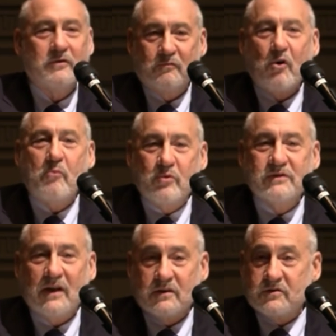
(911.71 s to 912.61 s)

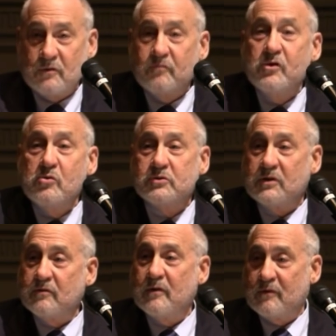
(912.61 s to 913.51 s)
represents the views
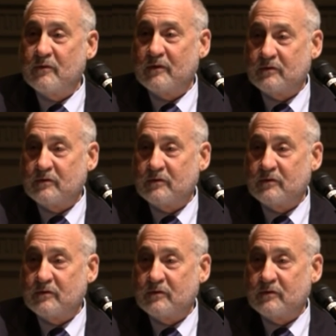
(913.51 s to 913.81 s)
the,